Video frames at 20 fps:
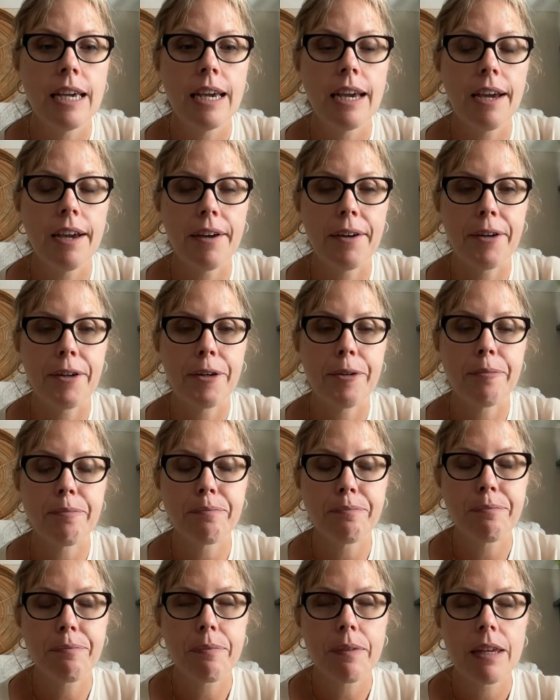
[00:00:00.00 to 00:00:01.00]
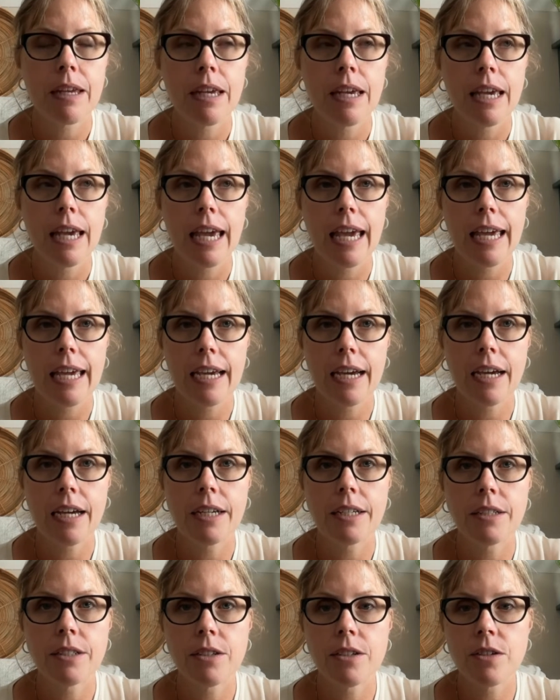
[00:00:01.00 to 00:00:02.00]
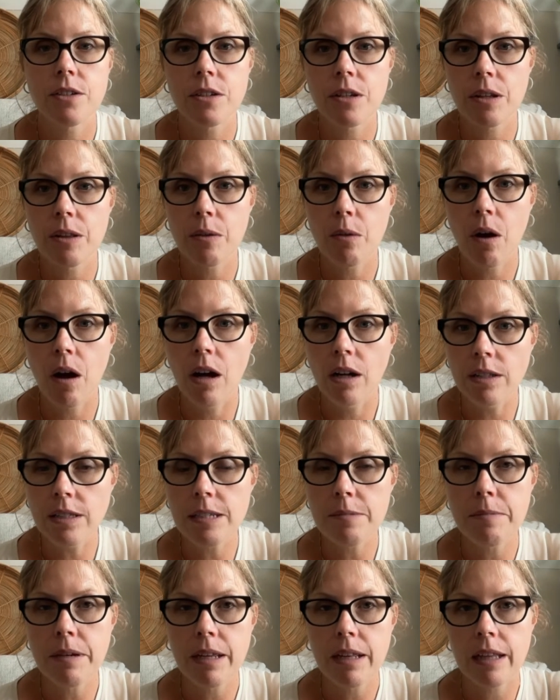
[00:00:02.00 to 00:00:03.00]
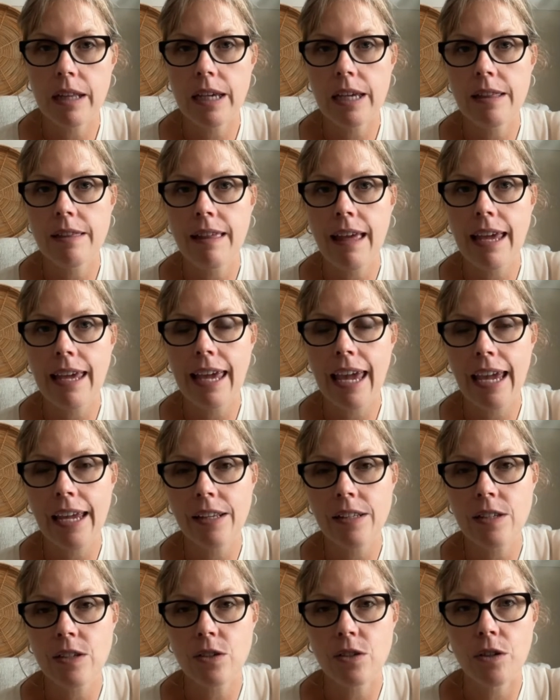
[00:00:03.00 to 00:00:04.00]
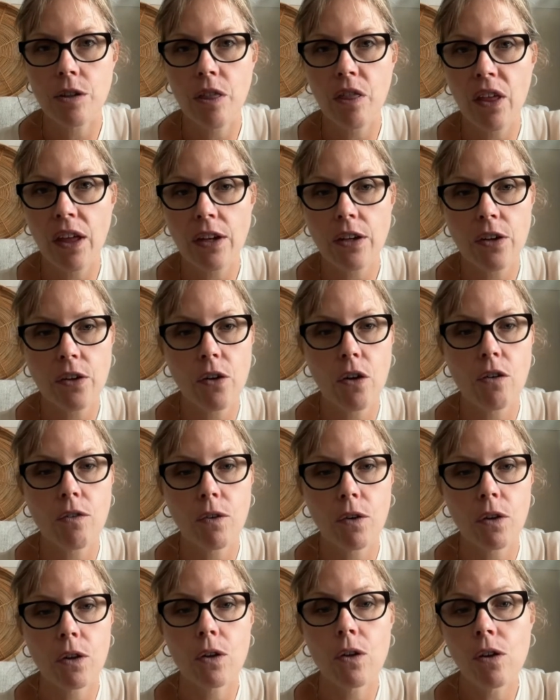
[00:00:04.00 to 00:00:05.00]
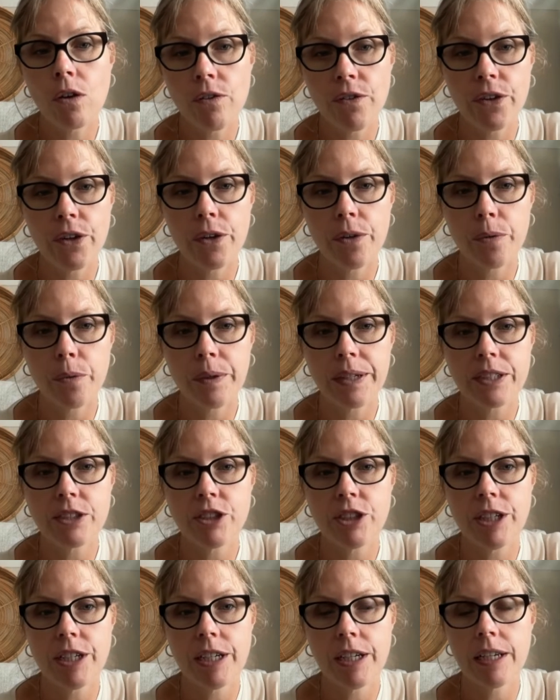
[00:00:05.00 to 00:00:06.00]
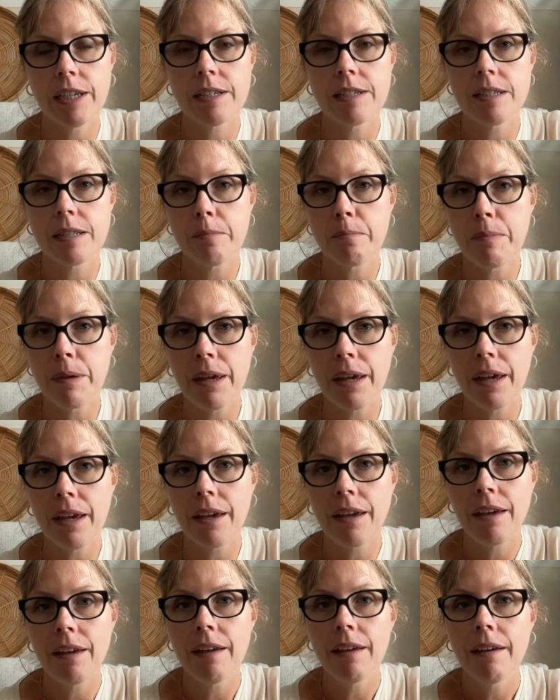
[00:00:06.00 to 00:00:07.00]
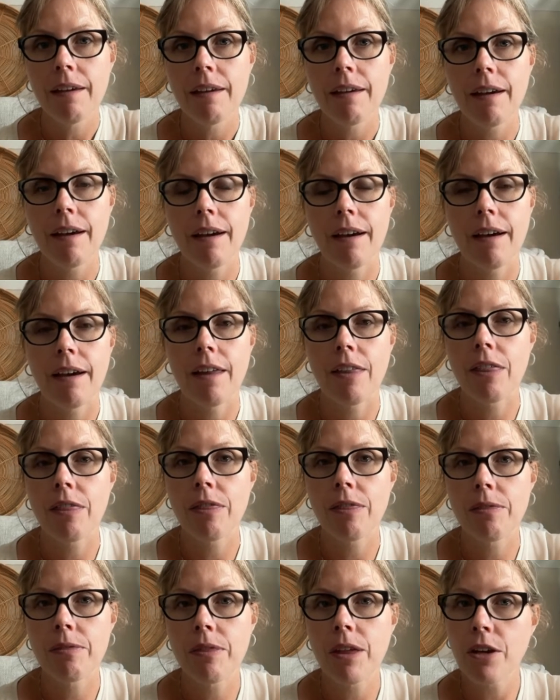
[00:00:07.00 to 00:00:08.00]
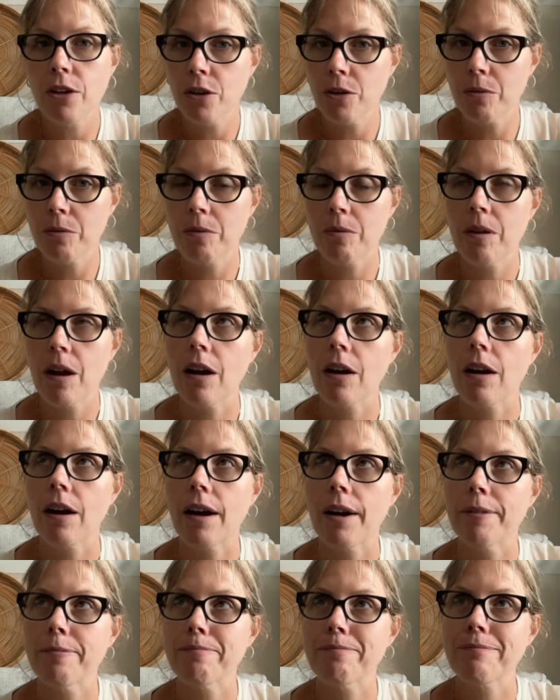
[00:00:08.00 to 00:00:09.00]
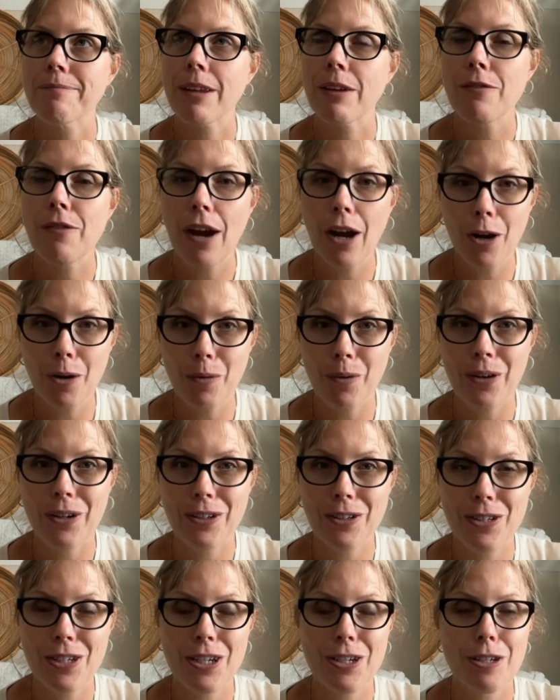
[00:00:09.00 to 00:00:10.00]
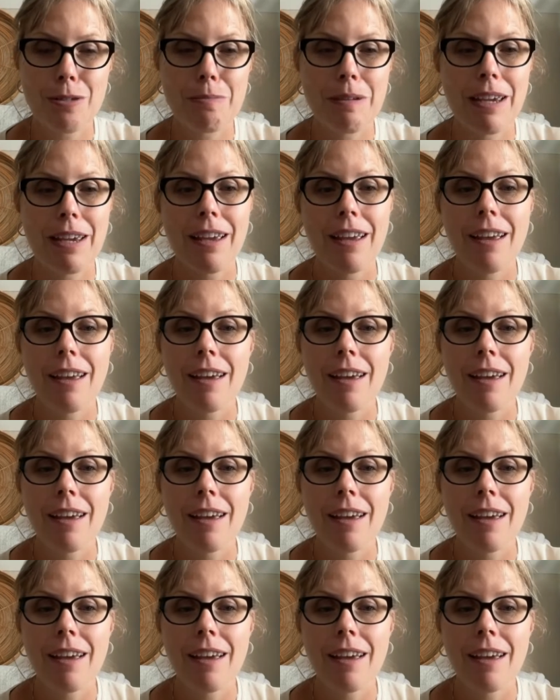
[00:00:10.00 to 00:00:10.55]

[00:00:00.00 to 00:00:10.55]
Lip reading: And ultimately, they canceled Thunder over Louisville, which is the big uh, thunder or fireworks, excuse me,